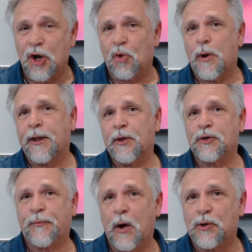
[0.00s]
you're one of
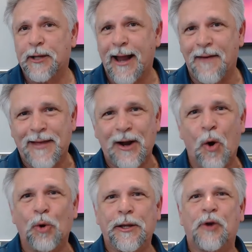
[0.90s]
those folks that have that
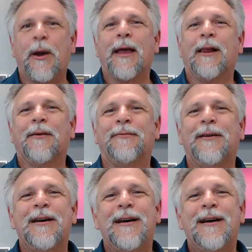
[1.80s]
holy grail of